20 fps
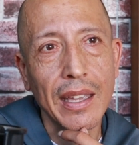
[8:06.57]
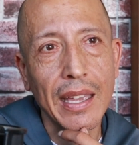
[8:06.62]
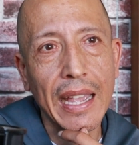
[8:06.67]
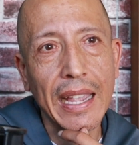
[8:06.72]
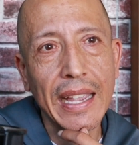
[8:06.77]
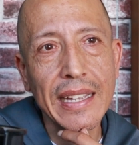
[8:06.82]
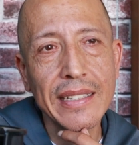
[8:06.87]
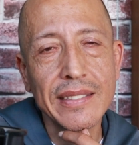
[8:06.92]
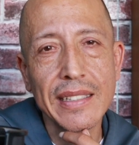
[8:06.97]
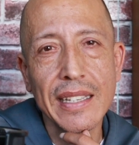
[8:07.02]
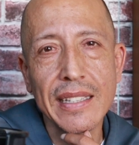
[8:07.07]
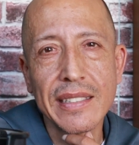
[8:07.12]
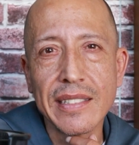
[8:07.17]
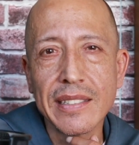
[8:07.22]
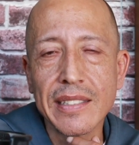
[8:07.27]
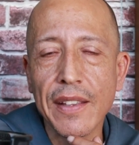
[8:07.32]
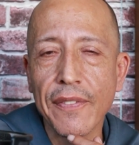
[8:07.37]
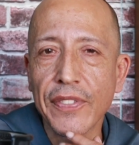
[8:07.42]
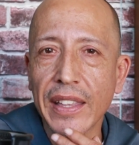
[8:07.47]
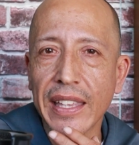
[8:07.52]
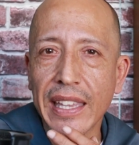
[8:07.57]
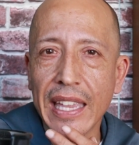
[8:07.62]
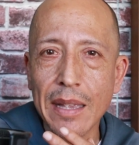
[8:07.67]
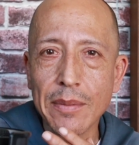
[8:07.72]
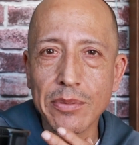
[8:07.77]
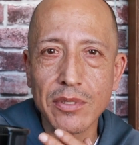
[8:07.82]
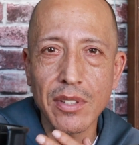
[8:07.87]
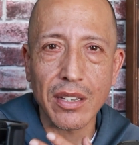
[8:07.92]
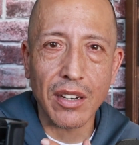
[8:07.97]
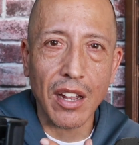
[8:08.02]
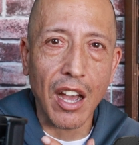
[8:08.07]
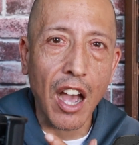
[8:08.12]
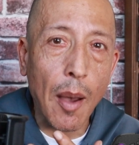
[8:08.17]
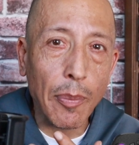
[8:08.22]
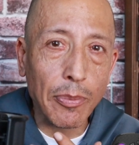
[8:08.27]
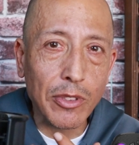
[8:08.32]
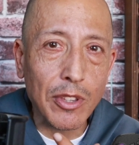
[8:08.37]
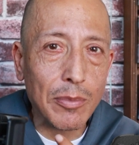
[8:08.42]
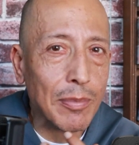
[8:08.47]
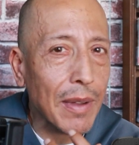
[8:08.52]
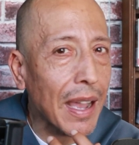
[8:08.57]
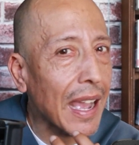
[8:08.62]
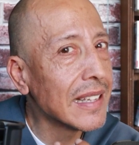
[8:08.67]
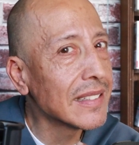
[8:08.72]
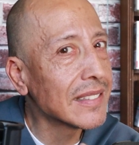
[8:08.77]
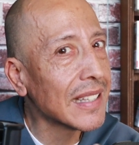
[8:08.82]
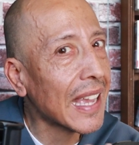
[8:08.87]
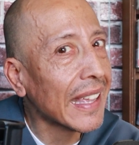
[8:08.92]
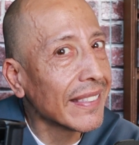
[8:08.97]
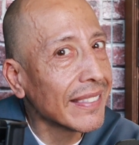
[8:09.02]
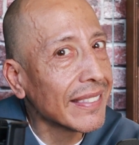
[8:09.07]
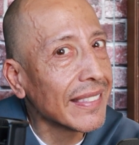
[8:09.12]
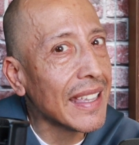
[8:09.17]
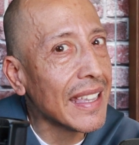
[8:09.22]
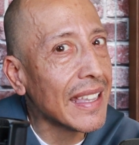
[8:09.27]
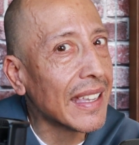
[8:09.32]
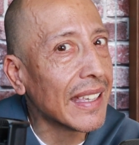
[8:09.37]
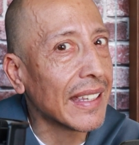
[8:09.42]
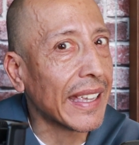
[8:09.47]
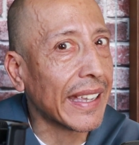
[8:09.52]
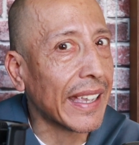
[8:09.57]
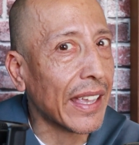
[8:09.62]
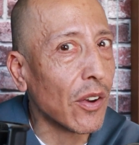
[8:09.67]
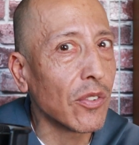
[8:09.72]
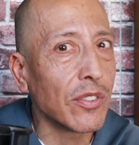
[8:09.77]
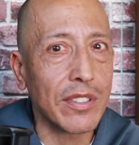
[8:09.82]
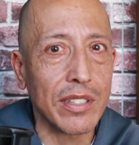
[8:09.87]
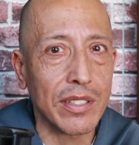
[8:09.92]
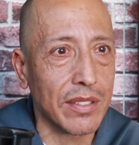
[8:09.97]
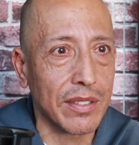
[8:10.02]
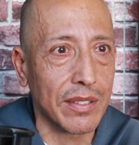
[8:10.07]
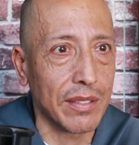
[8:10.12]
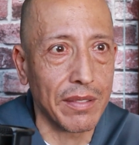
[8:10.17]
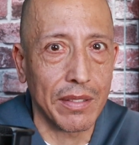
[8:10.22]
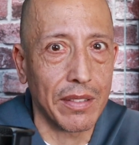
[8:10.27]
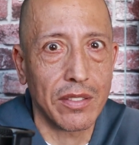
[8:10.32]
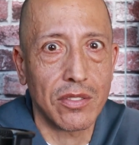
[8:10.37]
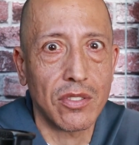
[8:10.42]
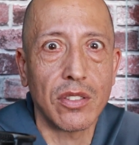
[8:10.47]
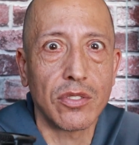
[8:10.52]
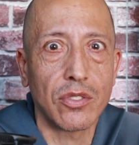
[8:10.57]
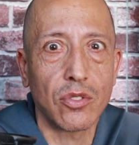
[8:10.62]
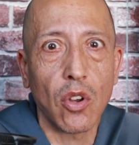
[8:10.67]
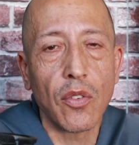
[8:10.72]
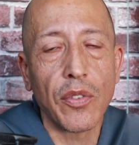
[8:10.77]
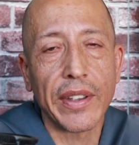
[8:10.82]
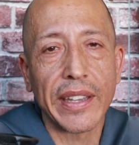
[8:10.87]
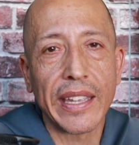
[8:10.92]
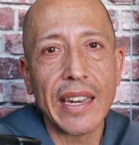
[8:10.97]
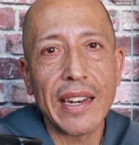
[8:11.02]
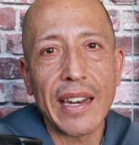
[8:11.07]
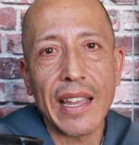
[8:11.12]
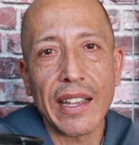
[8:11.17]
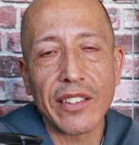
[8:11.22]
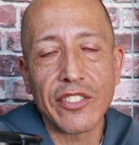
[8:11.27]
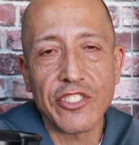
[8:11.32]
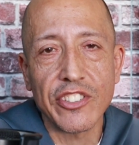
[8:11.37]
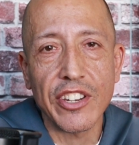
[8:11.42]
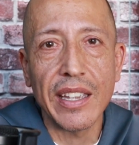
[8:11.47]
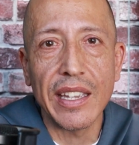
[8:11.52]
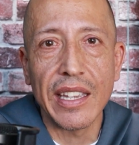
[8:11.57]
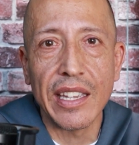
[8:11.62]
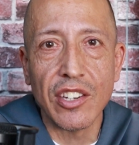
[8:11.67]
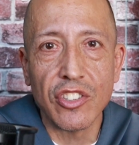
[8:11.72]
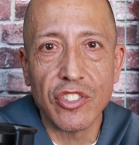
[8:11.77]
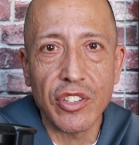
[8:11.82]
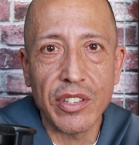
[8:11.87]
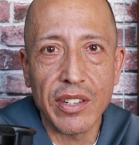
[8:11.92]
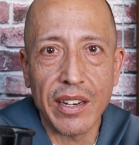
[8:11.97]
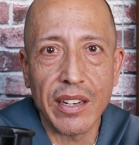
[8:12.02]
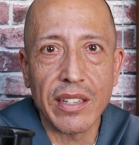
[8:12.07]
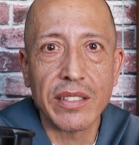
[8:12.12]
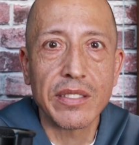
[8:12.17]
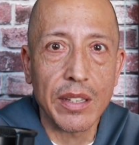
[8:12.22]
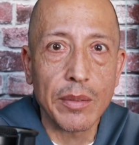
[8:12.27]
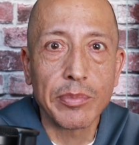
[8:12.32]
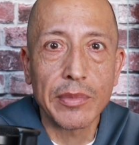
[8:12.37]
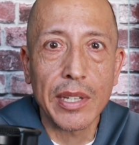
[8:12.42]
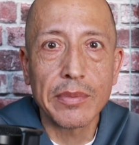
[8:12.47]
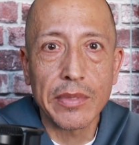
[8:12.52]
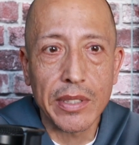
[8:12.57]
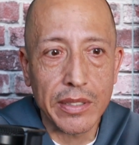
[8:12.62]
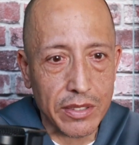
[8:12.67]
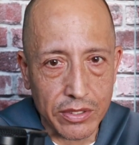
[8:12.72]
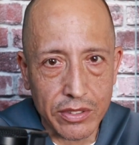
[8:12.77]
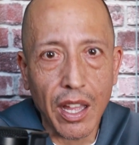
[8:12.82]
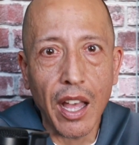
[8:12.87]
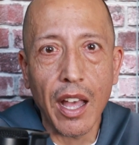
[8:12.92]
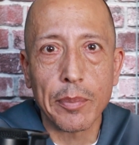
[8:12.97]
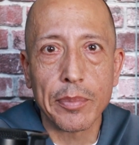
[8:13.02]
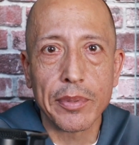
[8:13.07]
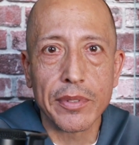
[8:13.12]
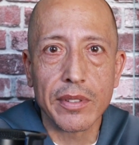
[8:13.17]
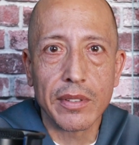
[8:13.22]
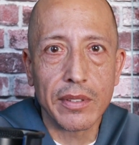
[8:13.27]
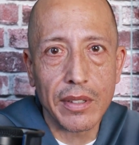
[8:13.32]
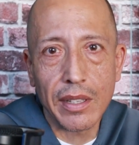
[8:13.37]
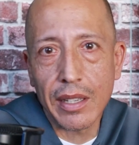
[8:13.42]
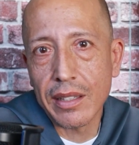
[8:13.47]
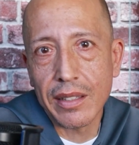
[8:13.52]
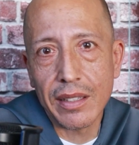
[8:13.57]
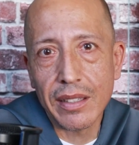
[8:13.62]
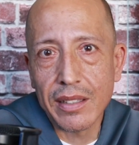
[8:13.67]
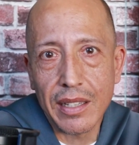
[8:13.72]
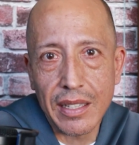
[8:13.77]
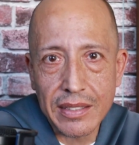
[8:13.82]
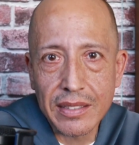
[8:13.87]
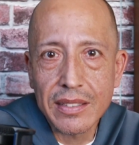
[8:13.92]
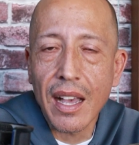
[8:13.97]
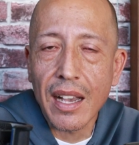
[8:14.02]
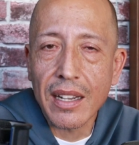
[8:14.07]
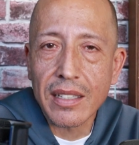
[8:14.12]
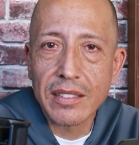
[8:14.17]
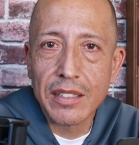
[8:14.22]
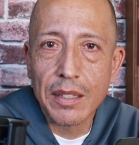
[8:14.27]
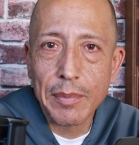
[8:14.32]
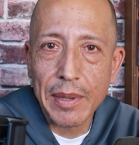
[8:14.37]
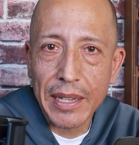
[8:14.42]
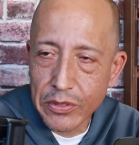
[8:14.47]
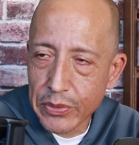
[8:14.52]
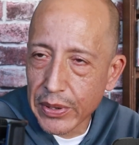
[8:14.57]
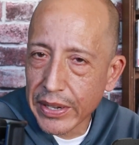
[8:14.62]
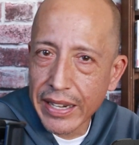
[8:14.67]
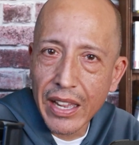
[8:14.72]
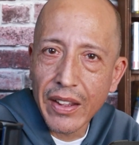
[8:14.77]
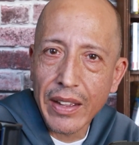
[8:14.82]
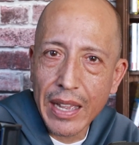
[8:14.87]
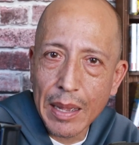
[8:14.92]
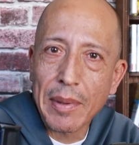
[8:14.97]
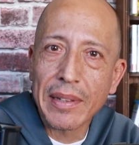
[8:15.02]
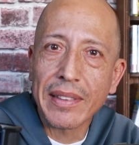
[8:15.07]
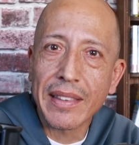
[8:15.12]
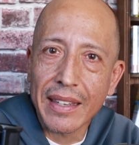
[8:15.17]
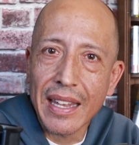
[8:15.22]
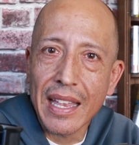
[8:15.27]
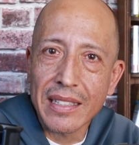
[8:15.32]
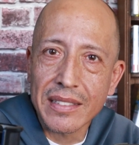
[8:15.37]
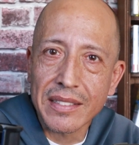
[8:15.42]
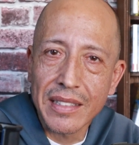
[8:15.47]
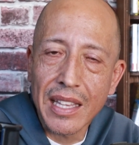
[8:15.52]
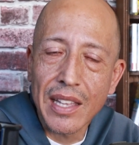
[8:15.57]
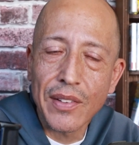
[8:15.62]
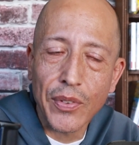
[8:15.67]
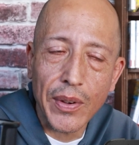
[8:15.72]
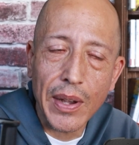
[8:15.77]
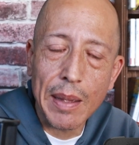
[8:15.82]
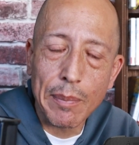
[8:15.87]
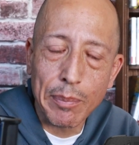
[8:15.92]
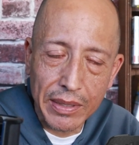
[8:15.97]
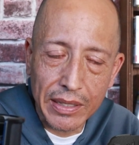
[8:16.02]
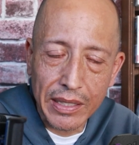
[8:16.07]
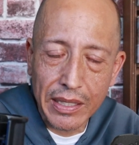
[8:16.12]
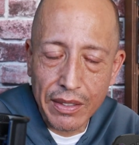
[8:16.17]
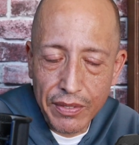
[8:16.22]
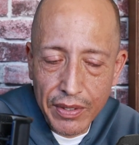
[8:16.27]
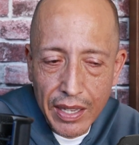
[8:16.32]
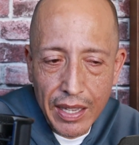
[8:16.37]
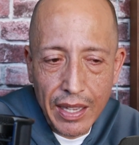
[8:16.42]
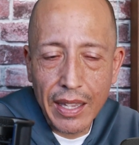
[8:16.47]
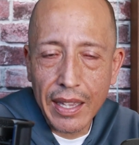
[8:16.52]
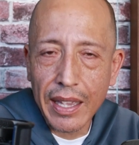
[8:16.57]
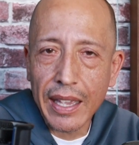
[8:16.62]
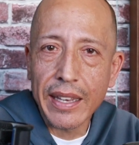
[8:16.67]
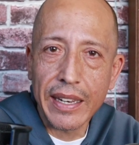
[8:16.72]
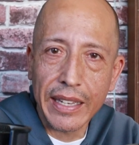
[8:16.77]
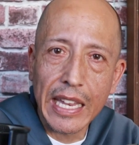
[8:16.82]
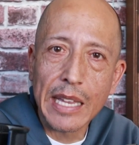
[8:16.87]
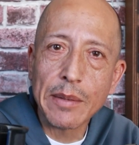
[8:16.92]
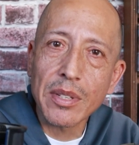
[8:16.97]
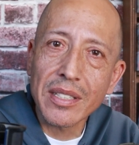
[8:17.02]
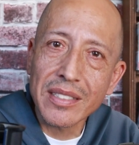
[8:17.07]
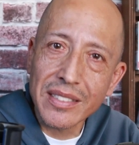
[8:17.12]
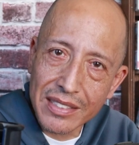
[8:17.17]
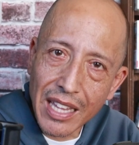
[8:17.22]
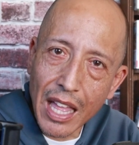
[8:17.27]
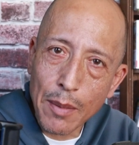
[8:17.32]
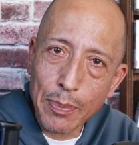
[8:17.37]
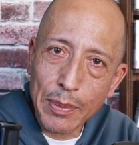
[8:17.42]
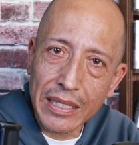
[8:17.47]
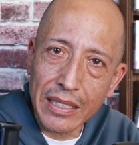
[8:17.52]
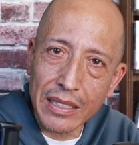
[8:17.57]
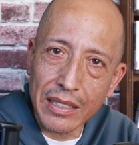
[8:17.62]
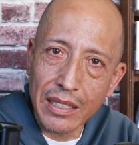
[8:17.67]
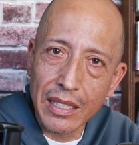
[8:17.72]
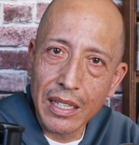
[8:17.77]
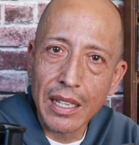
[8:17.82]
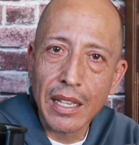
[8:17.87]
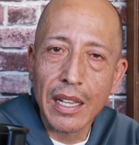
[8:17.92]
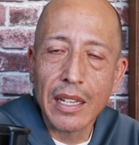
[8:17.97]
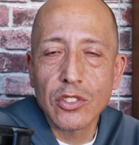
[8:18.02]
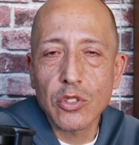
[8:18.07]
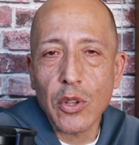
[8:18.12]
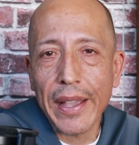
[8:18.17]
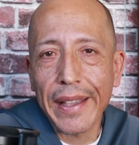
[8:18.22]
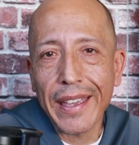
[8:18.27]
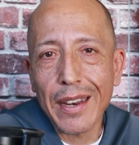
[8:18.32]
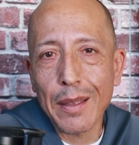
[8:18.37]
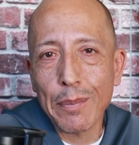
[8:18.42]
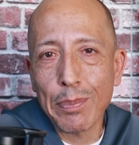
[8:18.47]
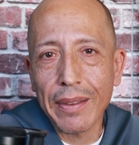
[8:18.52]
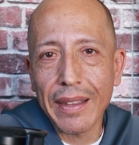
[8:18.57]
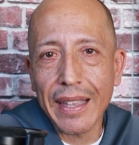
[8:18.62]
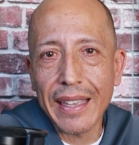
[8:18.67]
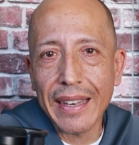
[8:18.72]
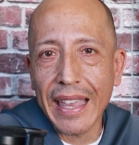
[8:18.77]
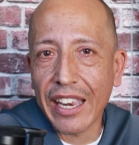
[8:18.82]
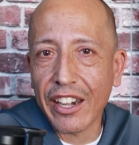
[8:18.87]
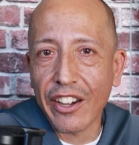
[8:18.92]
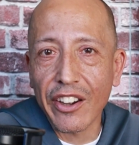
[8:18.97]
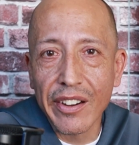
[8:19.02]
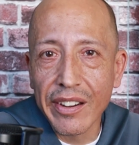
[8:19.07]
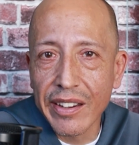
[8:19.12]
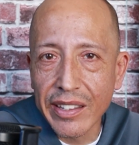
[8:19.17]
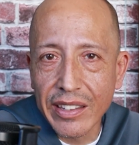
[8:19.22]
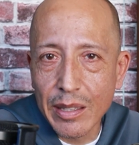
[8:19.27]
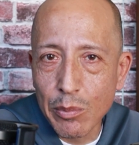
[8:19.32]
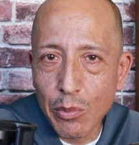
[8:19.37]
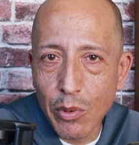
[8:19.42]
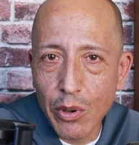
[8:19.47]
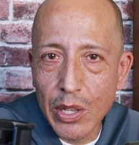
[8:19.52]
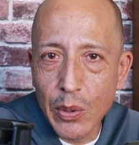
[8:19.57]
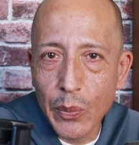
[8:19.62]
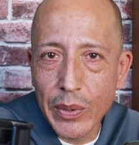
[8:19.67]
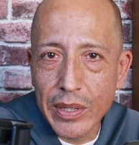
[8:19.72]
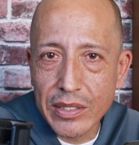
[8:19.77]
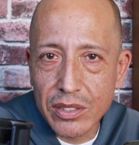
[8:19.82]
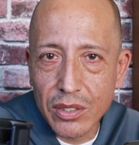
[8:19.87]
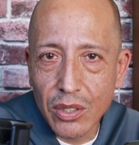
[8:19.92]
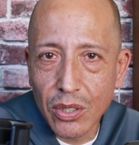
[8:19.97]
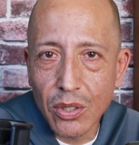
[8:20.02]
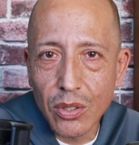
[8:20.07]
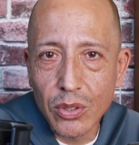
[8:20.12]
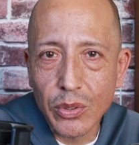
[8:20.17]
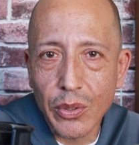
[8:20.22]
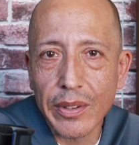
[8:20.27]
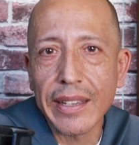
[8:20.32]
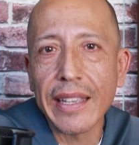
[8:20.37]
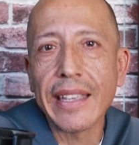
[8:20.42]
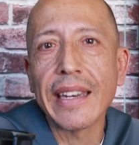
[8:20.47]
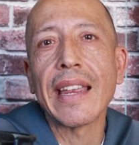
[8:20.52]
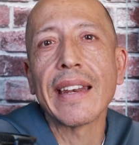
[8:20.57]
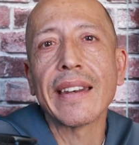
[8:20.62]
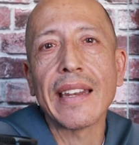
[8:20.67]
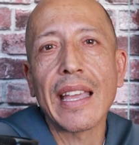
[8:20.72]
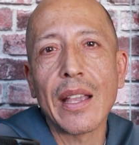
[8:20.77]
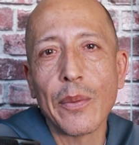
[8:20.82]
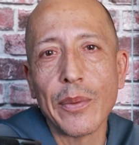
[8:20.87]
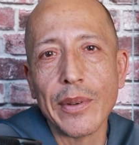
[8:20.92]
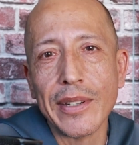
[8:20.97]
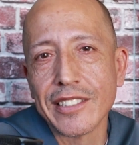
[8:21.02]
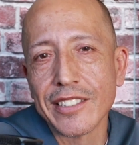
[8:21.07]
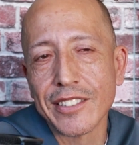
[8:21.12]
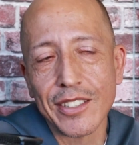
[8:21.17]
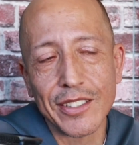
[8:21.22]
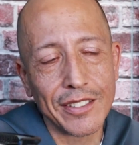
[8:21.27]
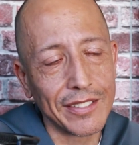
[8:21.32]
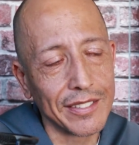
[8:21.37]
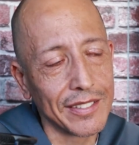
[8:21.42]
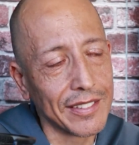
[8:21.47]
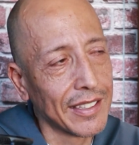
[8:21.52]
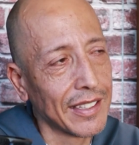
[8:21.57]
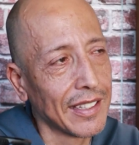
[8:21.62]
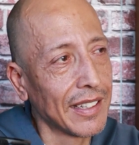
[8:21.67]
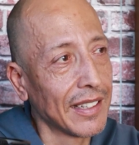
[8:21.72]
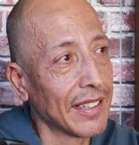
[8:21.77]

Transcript: I guess it's just if the game's not optimized, I think. Like it'll just starts overheating like a jet engine, and then sometimes it stops. And it sucks because right now I'm at the last level, I believe, and it keeps on stopping. So I gotta play like early in the morning when it's cold or late at night when it's cold.